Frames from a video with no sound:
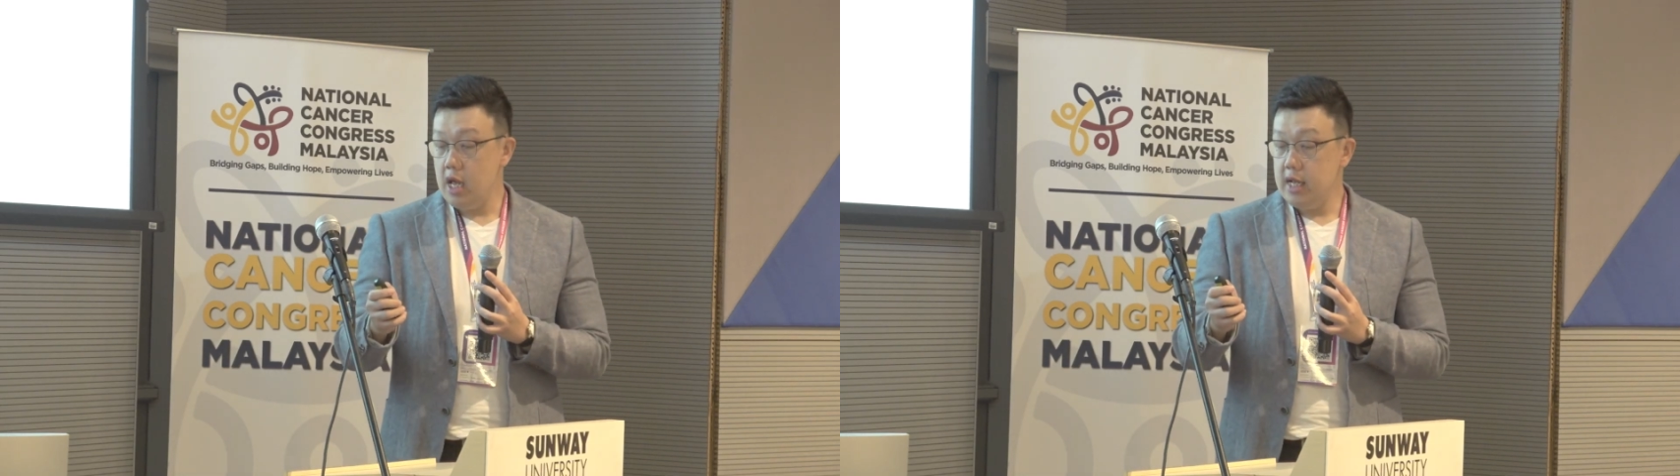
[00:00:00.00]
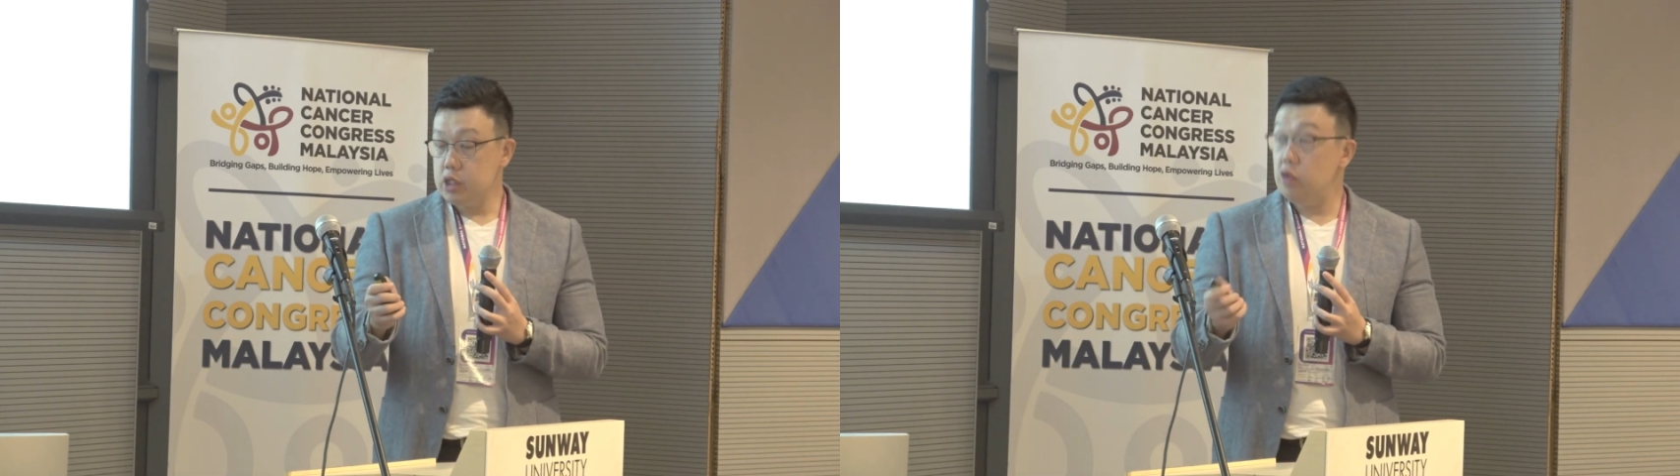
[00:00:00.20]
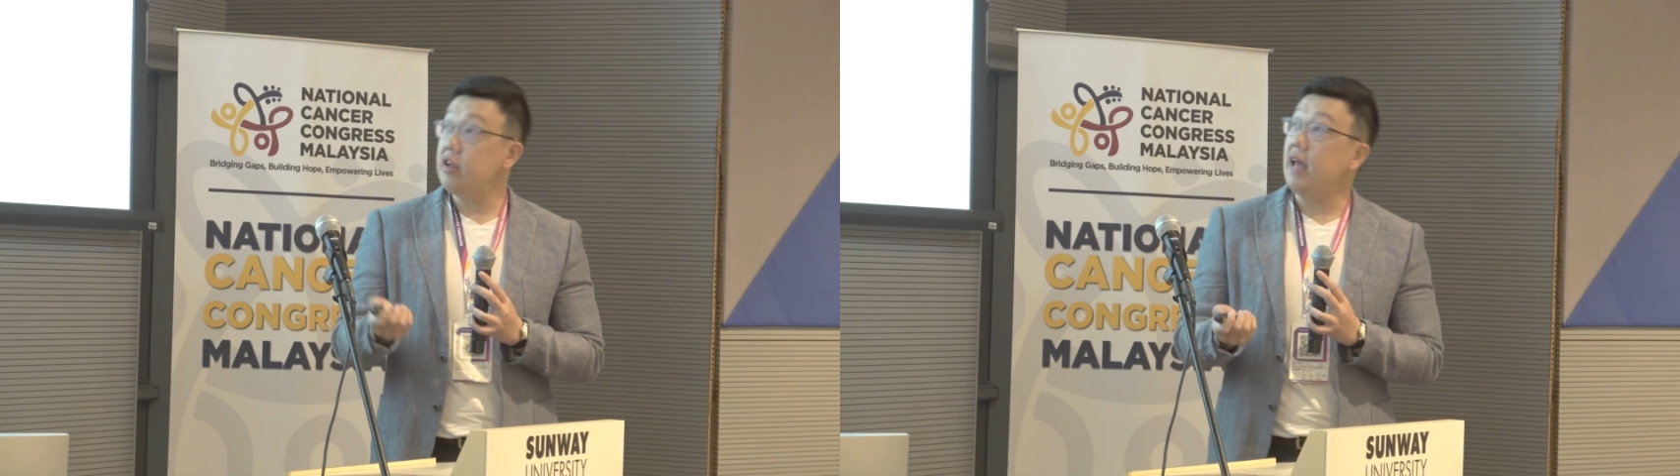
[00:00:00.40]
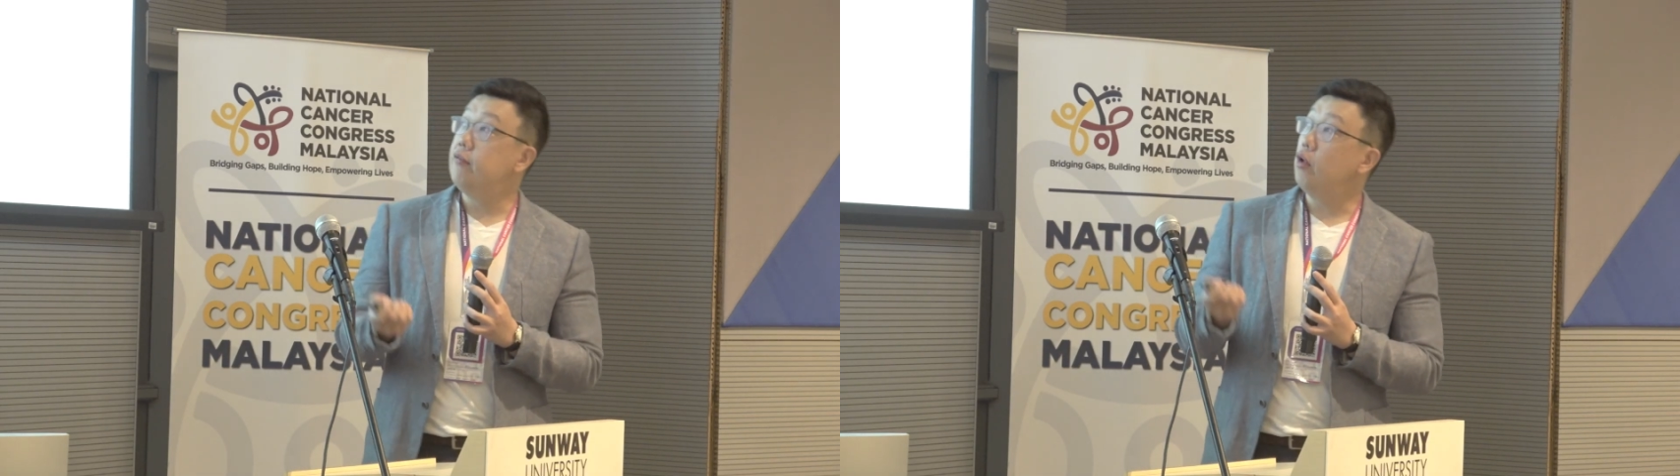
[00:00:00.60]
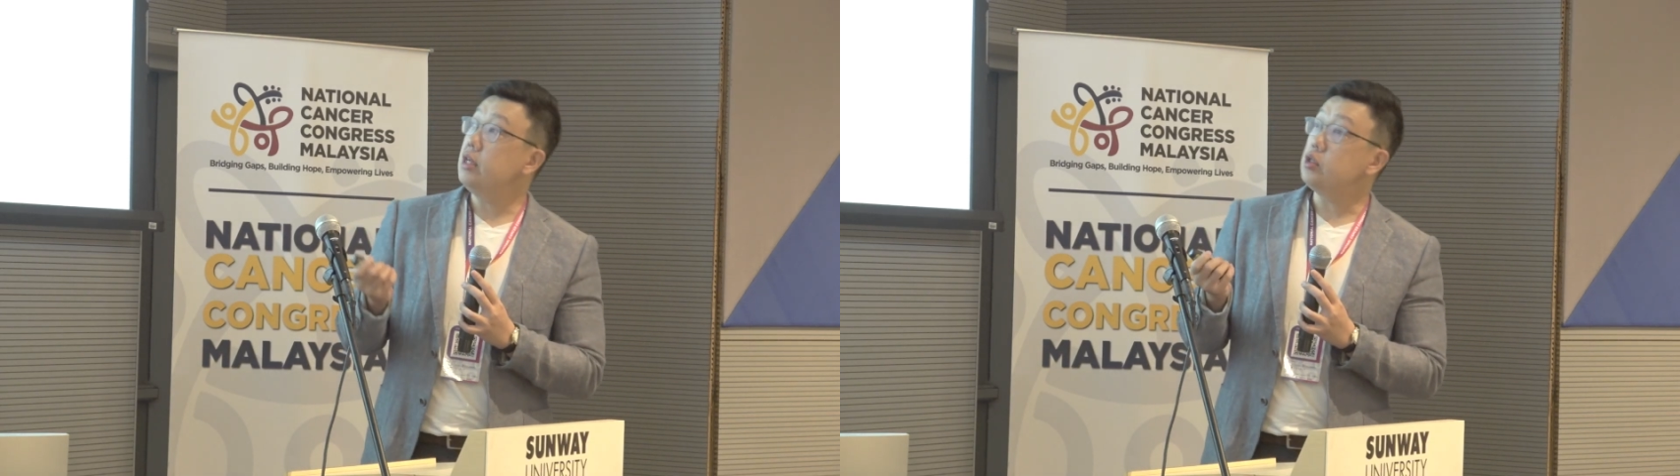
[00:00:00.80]
So you can
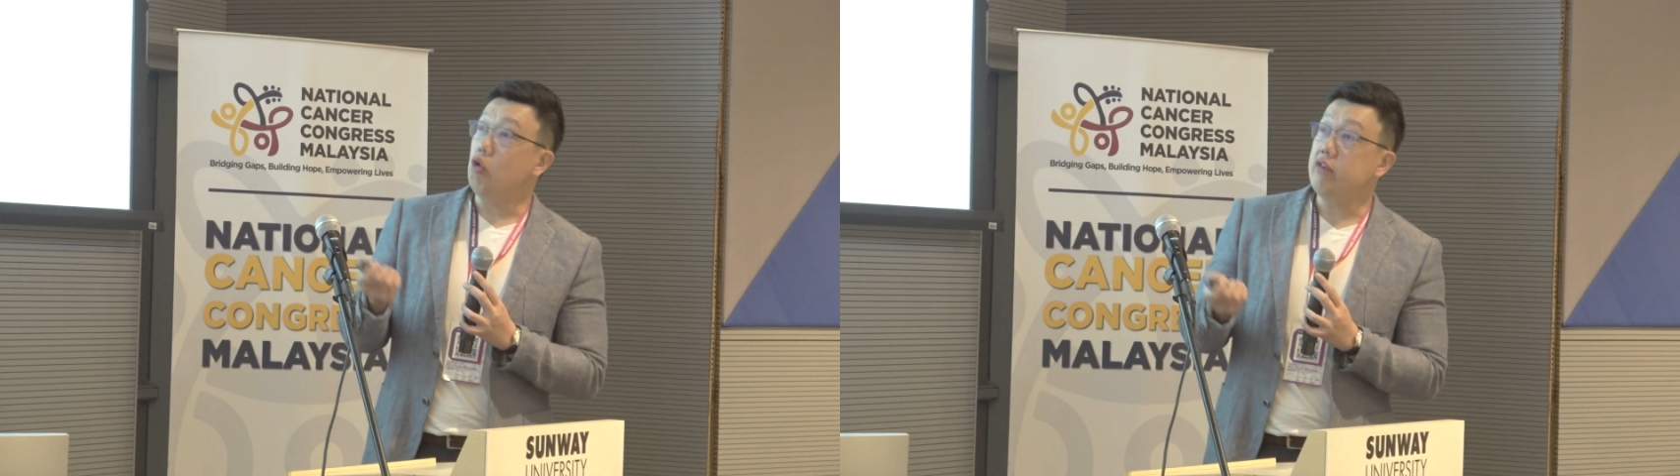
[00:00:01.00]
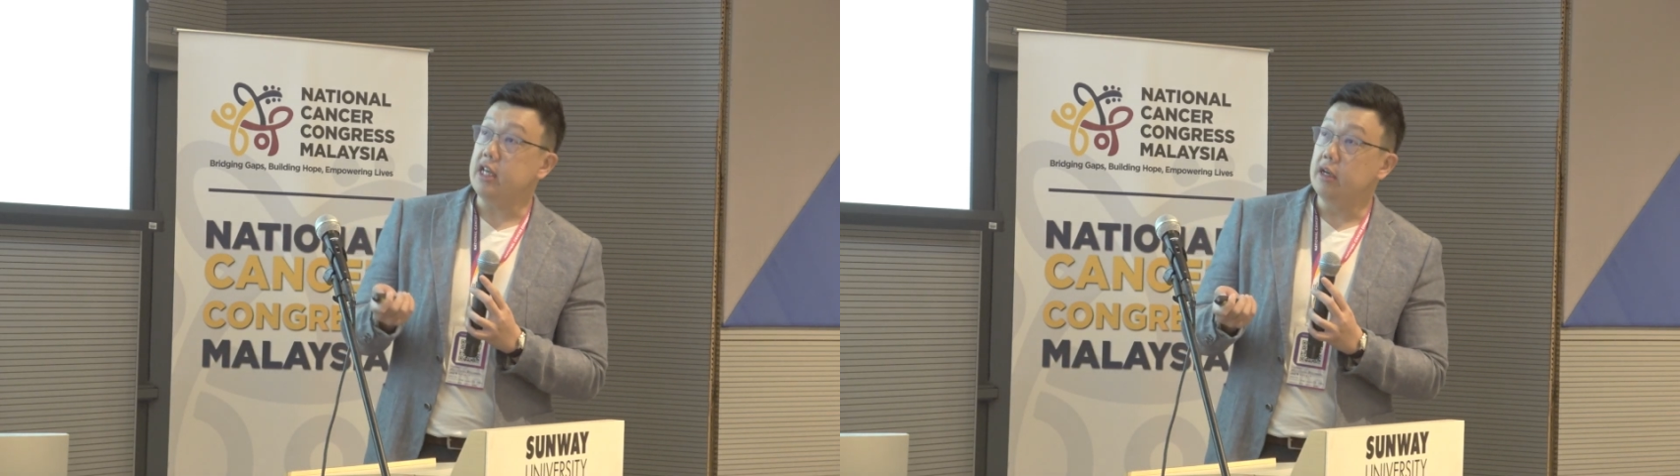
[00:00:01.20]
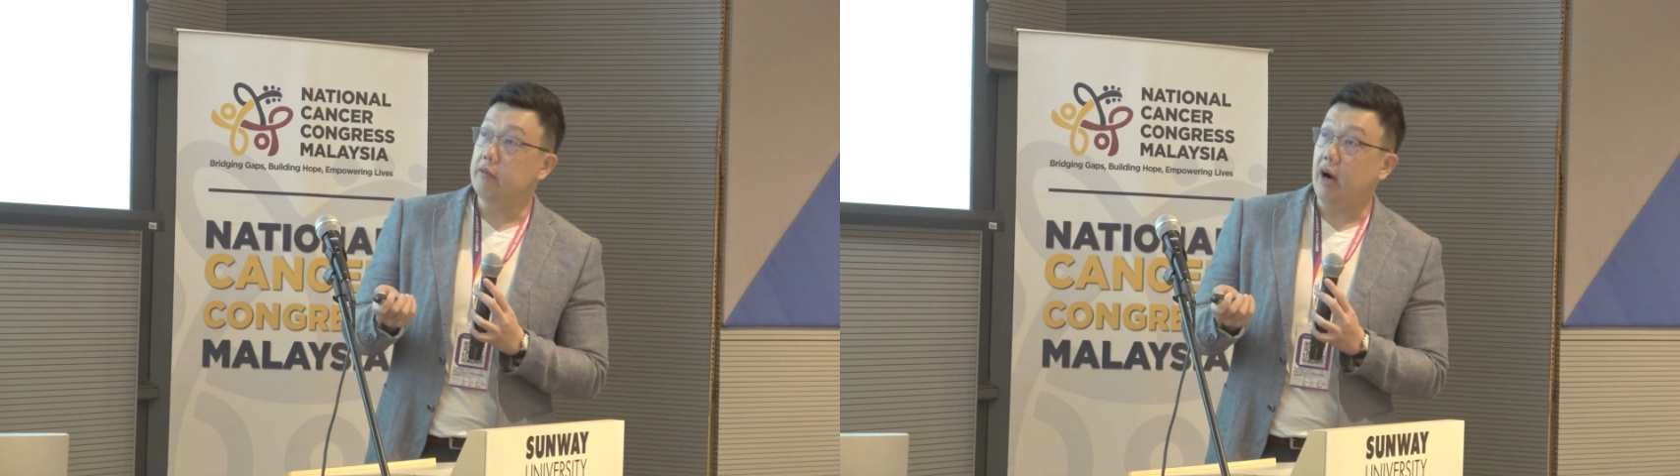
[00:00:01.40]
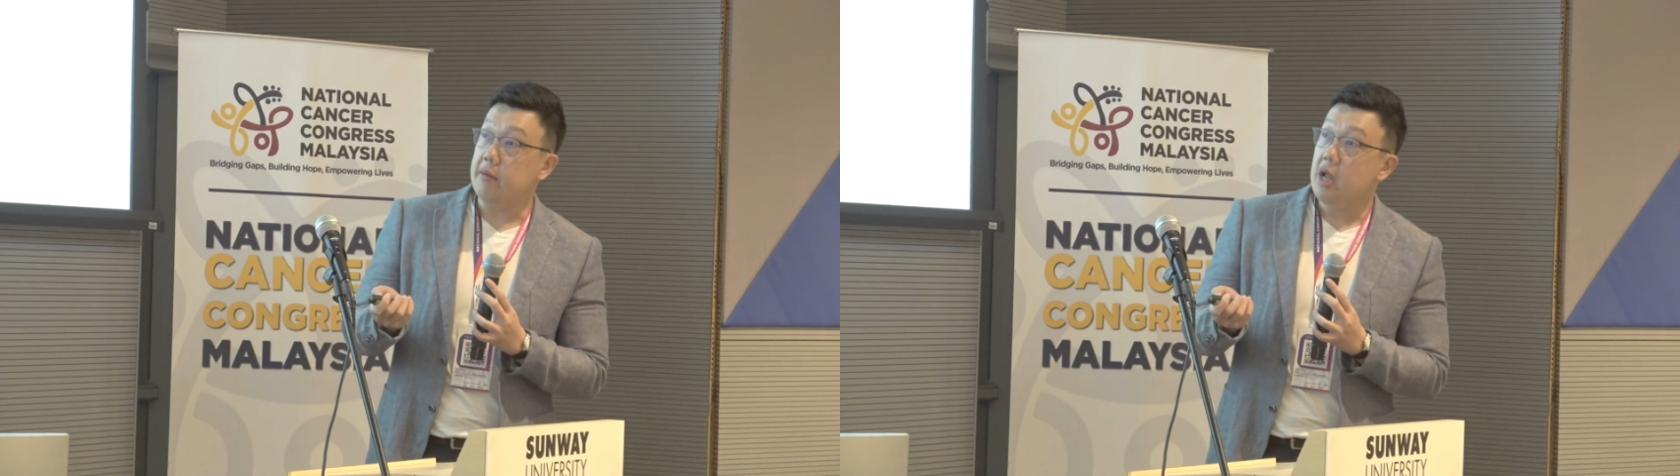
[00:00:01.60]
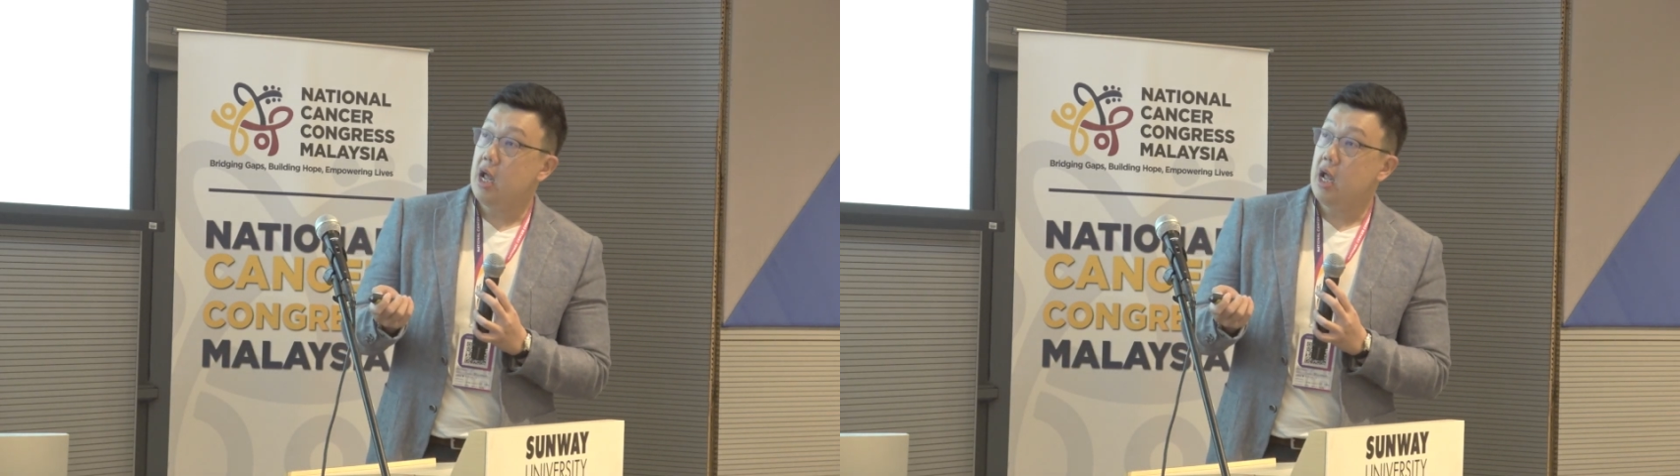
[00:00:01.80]
focus over here, right?